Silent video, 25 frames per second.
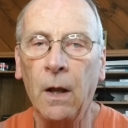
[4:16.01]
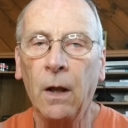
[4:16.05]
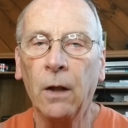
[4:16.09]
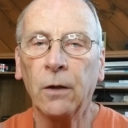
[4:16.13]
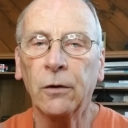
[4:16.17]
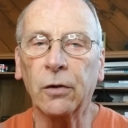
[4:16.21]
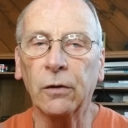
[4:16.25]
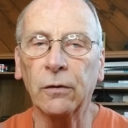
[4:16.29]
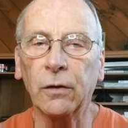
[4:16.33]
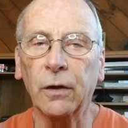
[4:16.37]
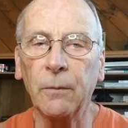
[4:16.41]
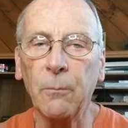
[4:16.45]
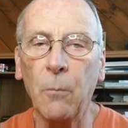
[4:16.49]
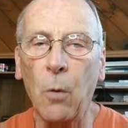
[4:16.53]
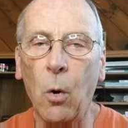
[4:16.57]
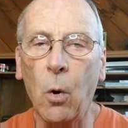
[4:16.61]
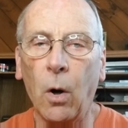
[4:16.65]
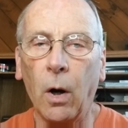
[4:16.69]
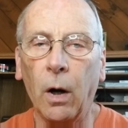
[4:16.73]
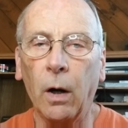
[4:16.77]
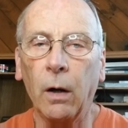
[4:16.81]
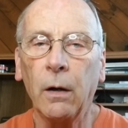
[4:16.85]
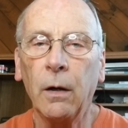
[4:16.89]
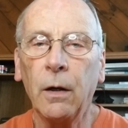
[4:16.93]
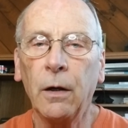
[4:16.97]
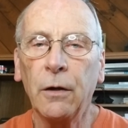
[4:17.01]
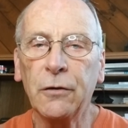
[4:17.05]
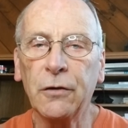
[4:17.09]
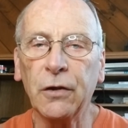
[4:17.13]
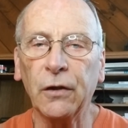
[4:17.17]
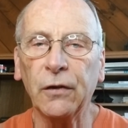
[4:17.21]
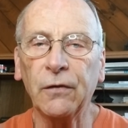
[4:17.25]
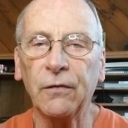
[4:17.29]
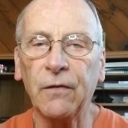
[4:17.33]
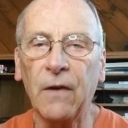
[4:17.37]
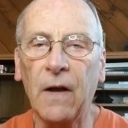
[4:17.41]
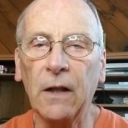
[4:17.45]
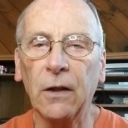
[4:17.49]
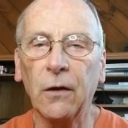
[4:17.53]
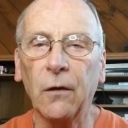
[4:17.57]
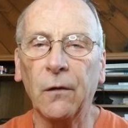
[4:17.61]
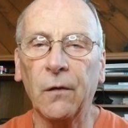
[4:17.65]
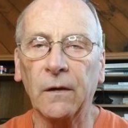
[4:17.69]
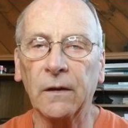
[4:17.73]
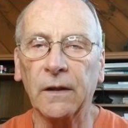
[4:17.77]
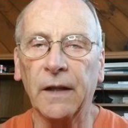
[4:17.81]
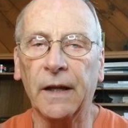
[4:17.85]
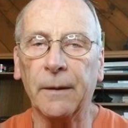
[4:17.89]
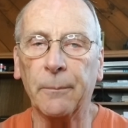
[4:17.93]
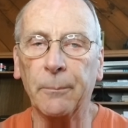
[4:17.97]
To learn more, just follow the
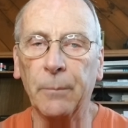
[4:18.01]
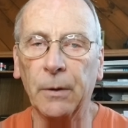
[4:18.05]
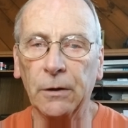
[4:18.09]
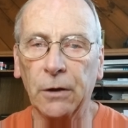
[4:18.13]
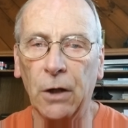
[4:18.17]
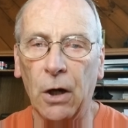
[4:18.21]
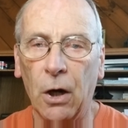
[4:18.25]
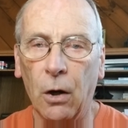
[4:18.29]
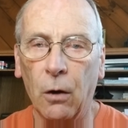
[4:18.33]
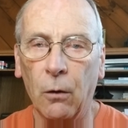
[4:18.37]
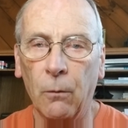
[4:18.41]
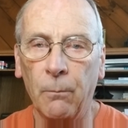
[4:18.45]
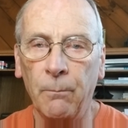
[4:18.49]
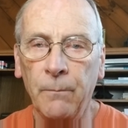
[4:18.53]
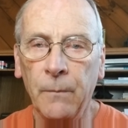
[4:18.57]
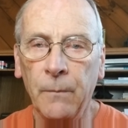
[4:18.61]
link below.